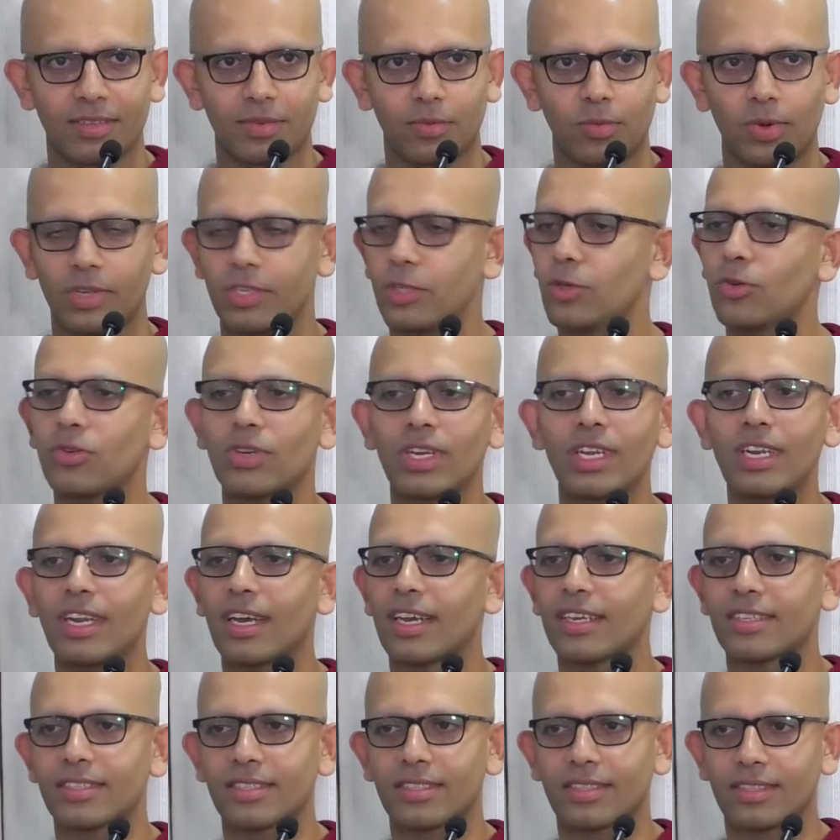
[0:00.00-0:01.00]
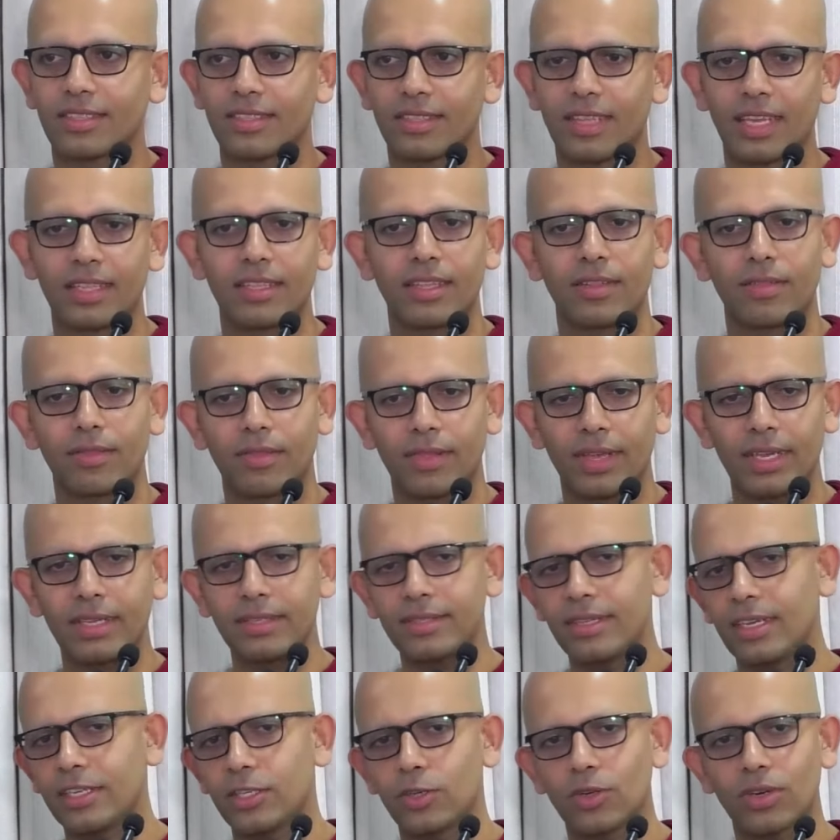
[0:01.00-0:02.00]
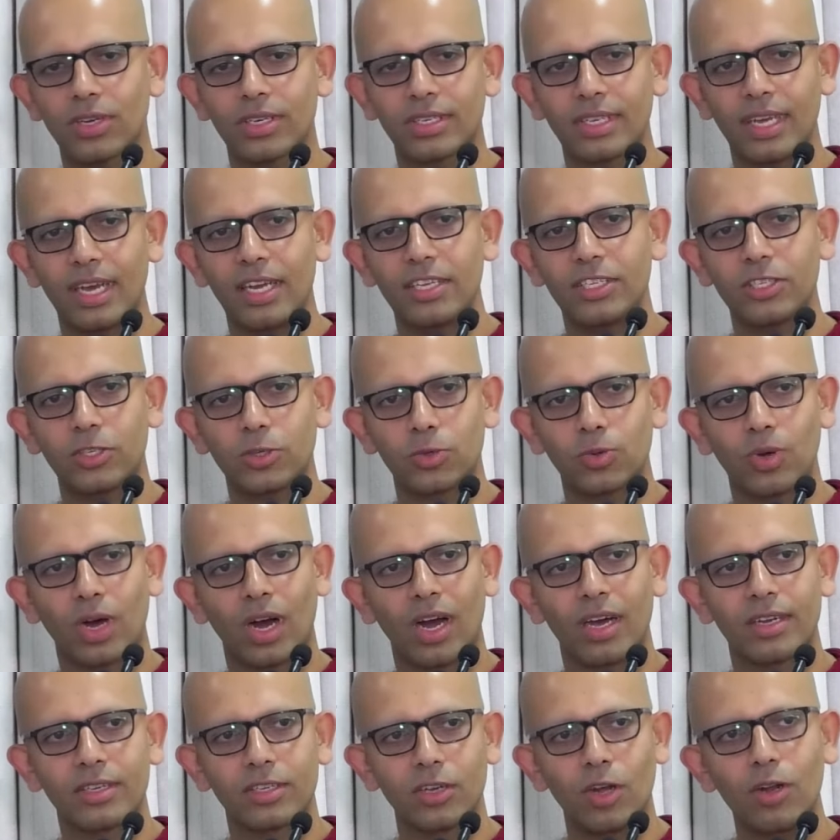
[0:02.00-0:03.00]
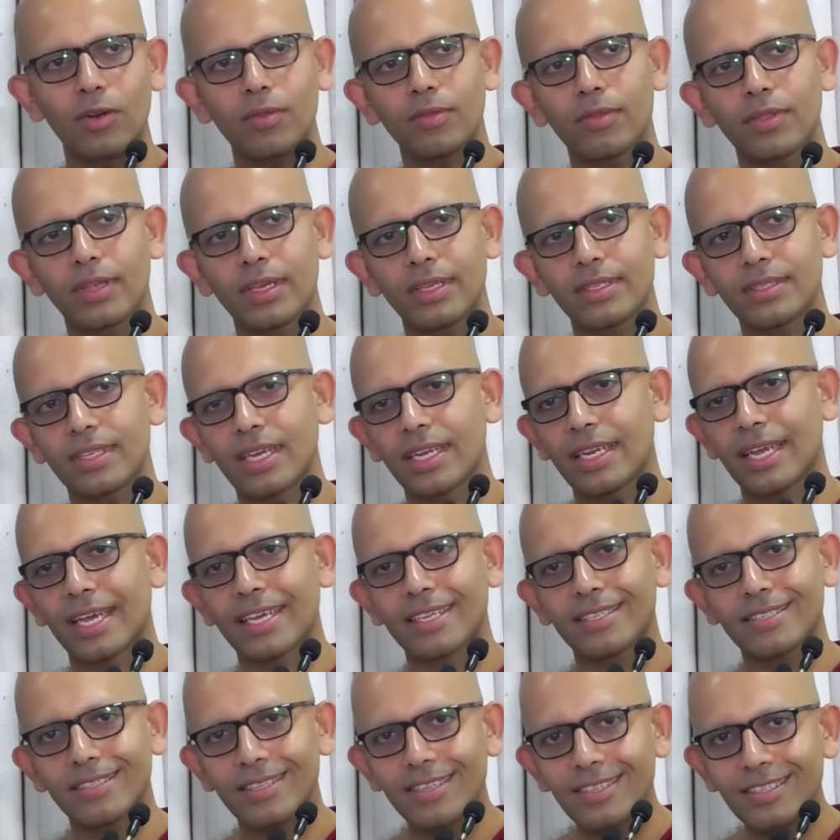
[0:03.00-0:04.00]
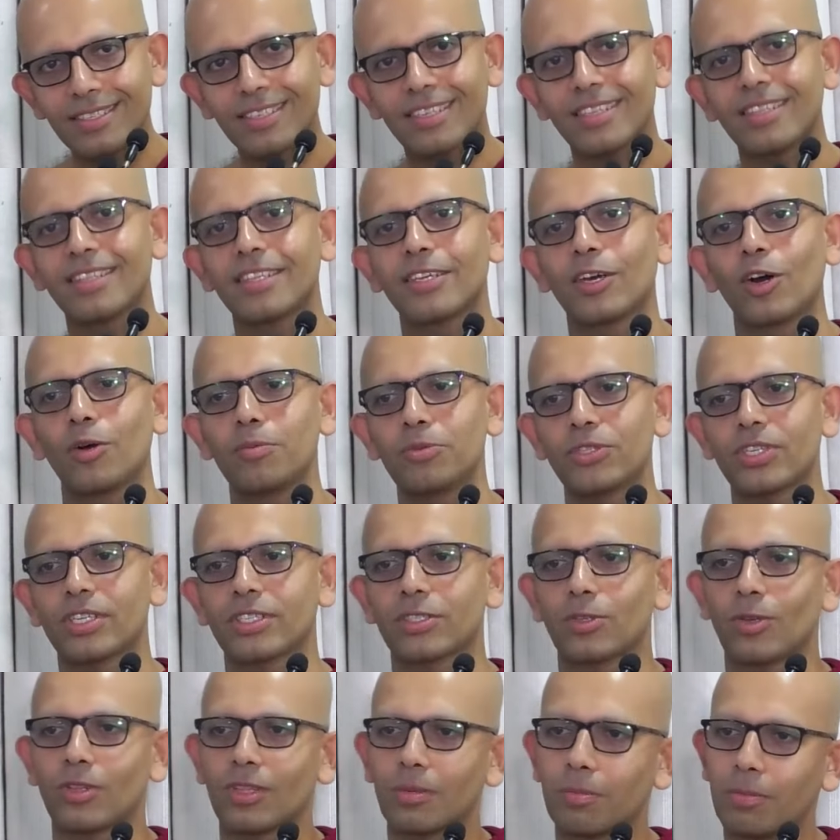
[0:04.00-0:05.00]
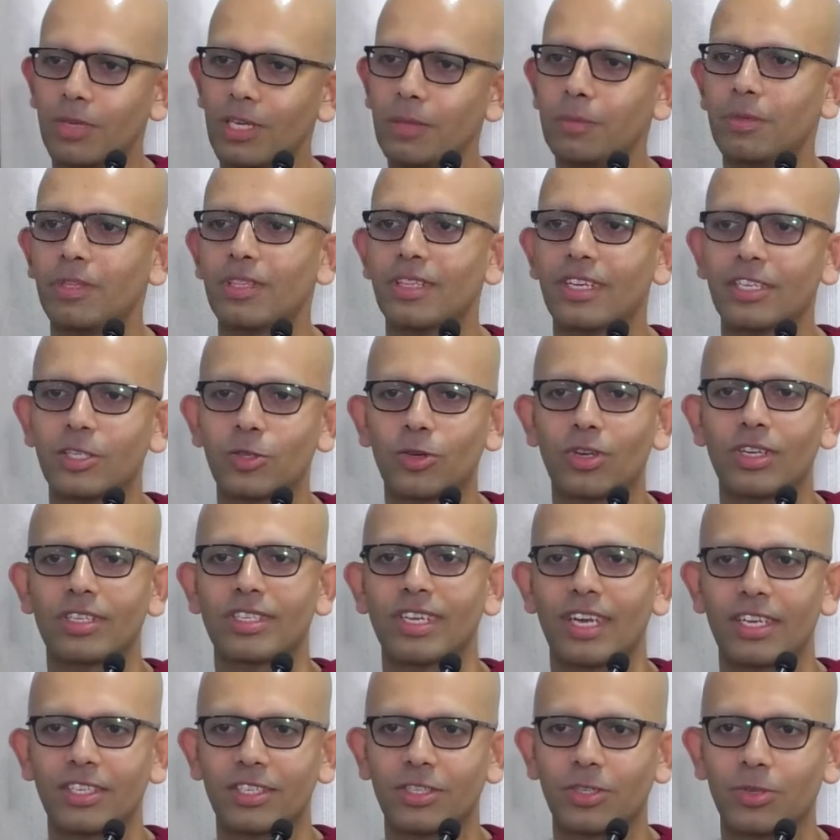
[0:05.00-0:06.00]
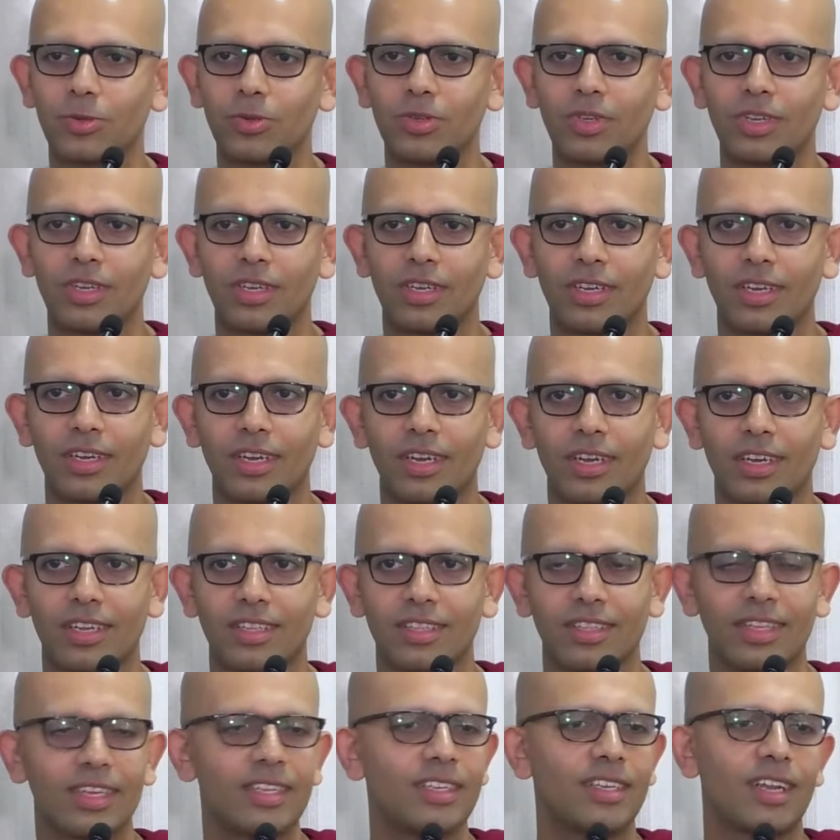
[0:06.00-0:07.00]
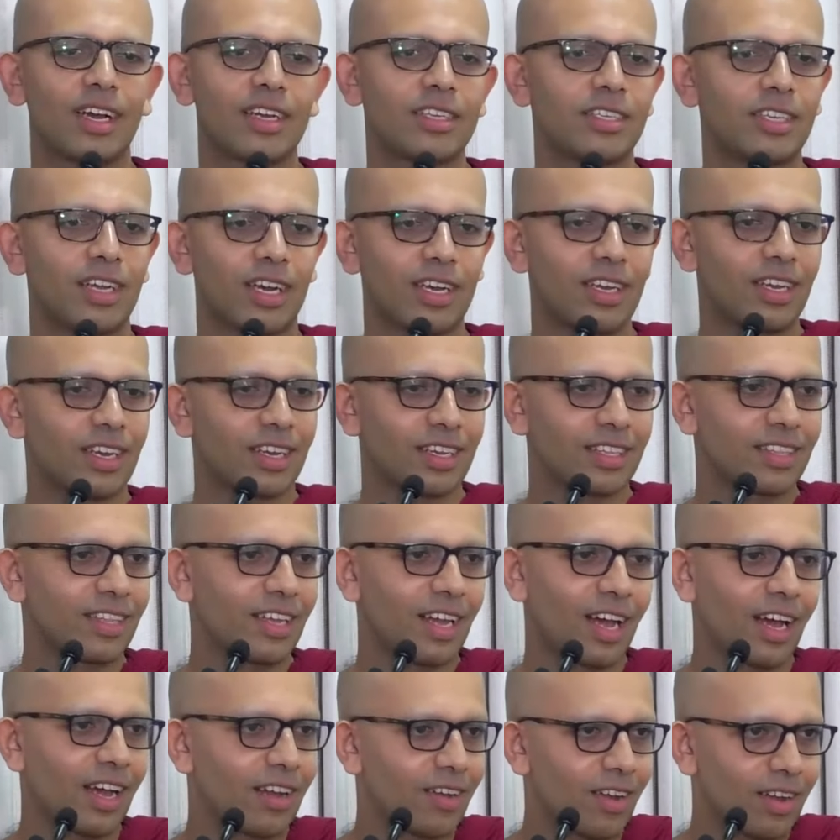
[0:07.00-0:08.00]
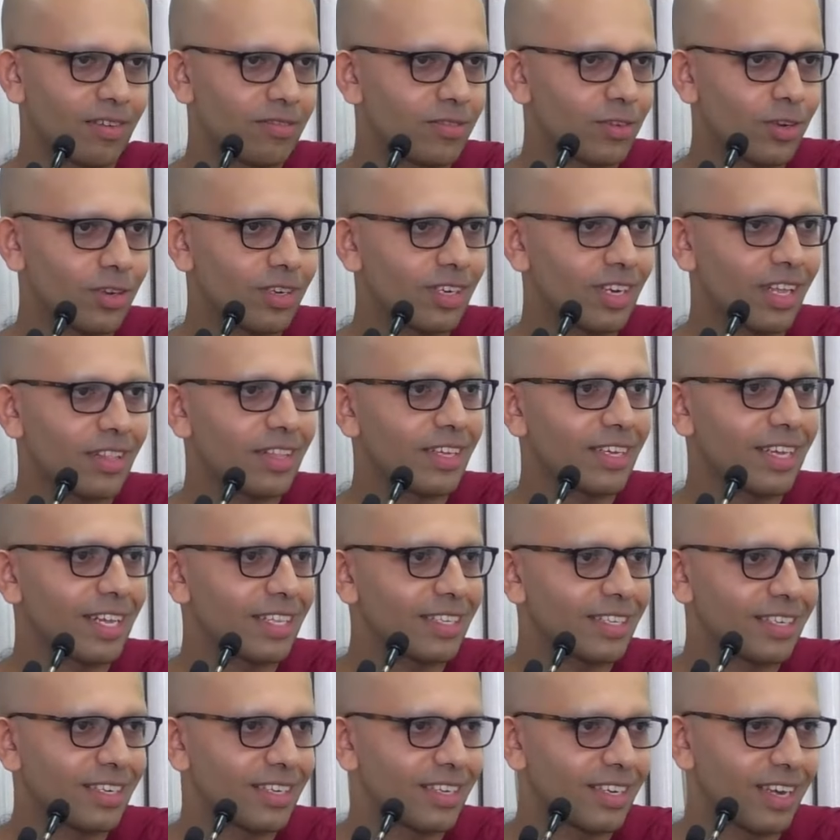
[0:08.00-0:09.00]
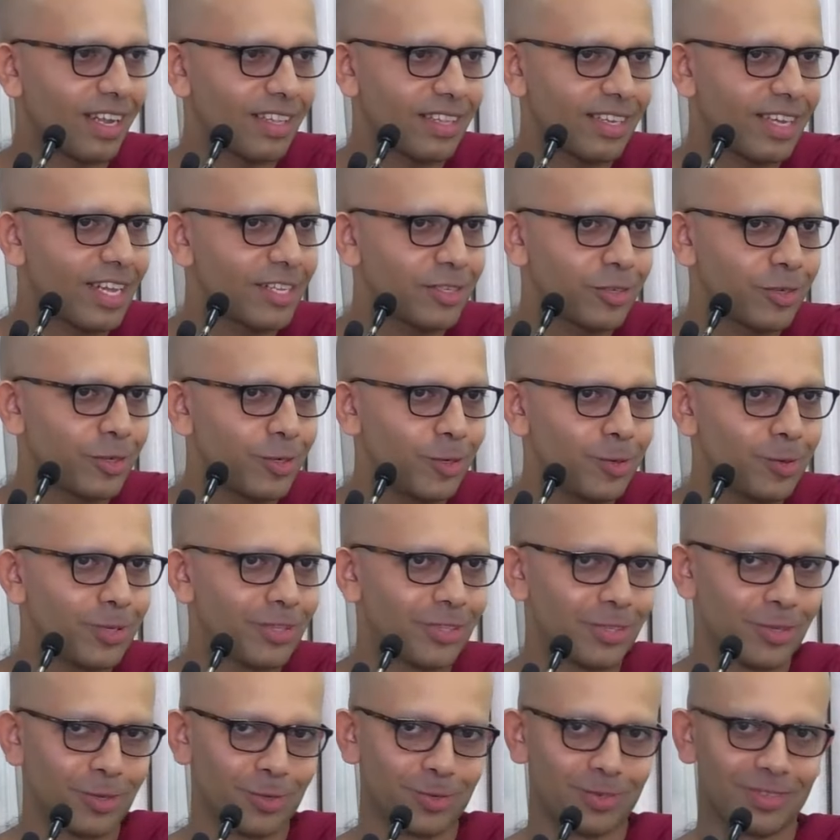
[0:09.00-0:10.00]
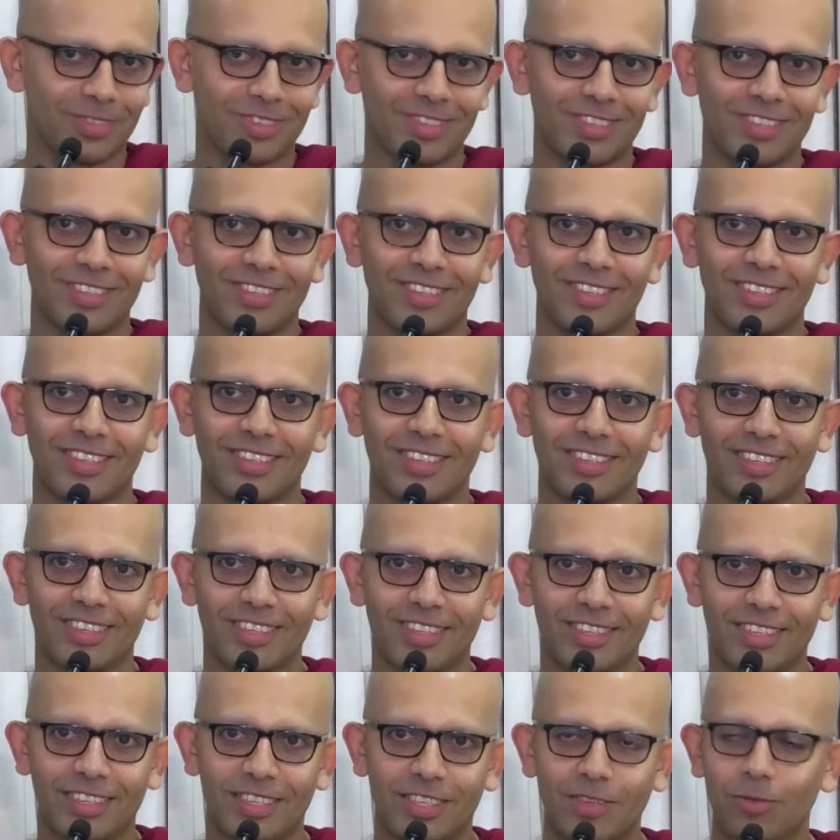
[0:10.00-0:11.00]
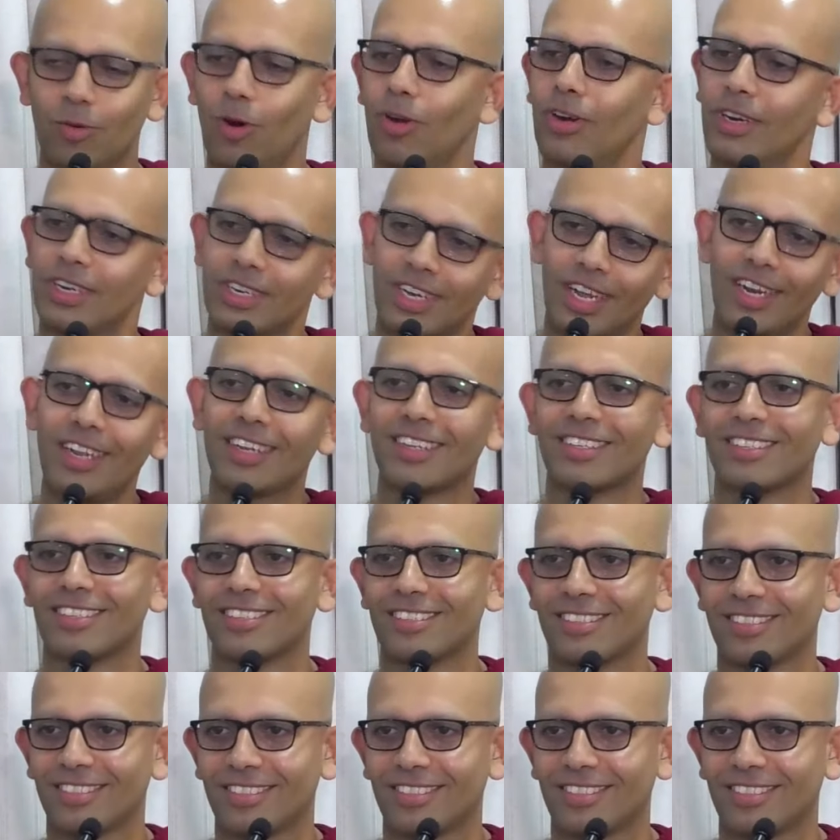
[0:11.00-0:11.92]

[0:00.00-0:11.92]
When you realize that the things that you're attached to are not things that exist in the objects or the people that you're attached to, then I, have got nothing else, nothing else to do with you. You've already done it.